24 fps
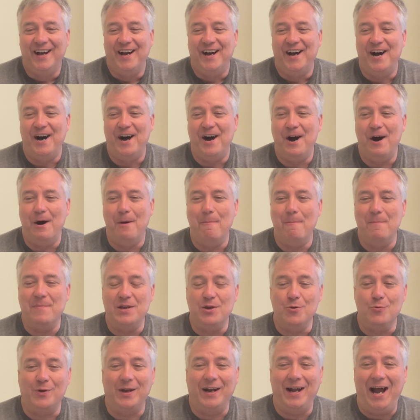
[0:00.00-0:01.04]

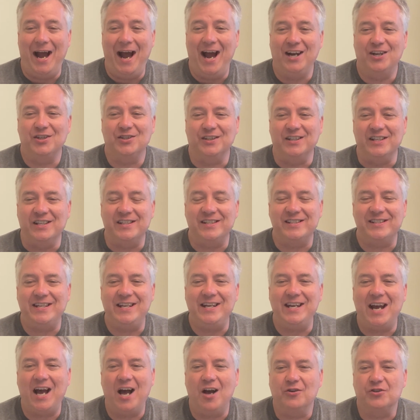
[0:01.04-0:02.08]
You can actually
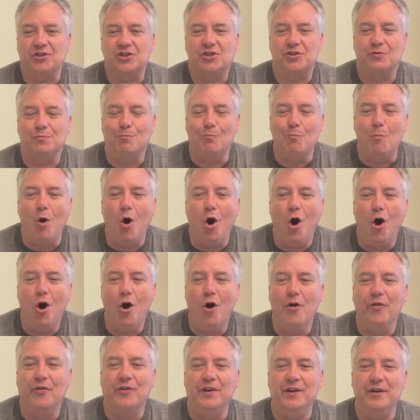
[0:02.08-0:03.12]
see how
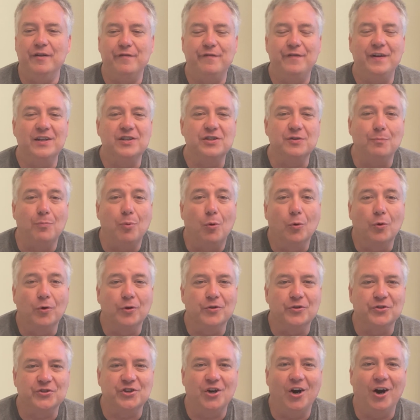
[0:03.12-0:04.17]
small the defensive
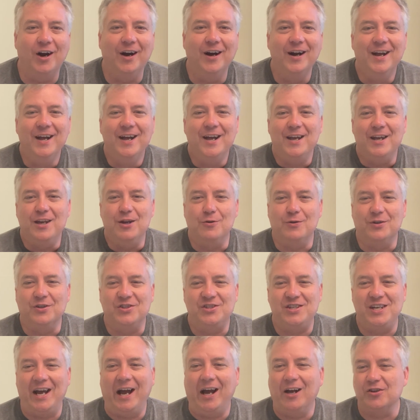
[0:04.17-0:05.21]
portals are. You can
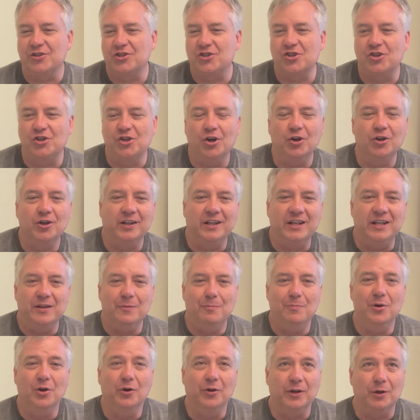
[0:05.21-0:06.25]
see how sturdily the
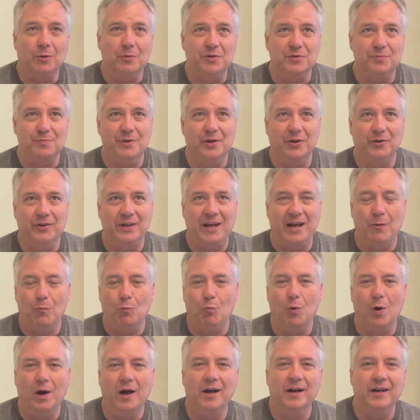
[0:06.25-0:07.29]
building was built and
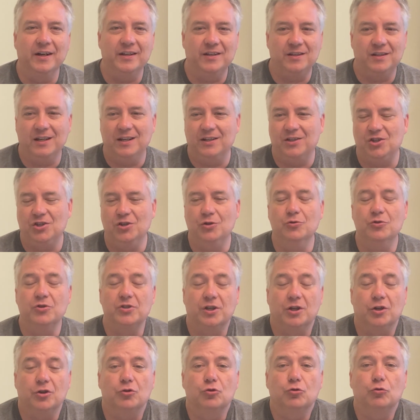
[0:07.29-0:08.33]
where it's used to
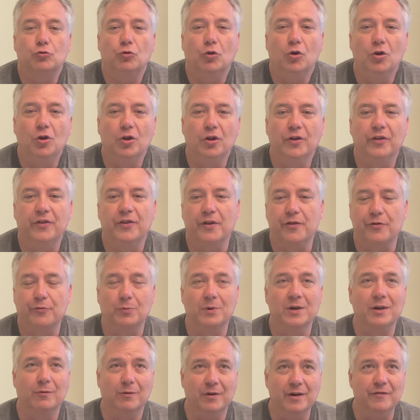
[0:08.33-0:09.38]
control the
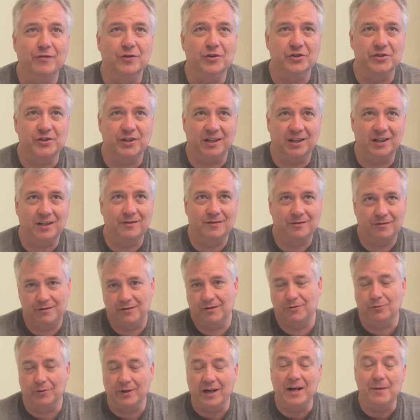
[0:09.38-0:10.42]
three rivers that
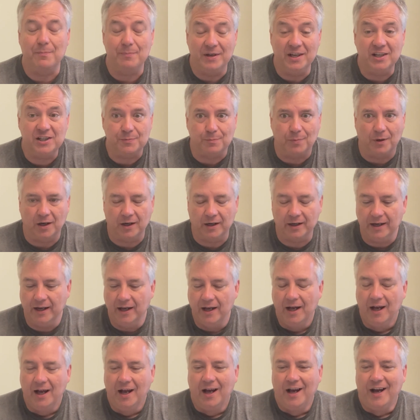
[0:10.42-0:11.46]
create Pittsburgh.
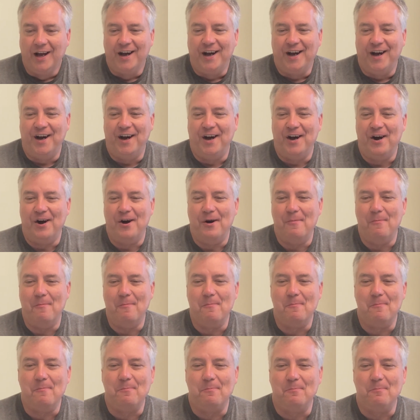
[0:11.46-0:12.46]
And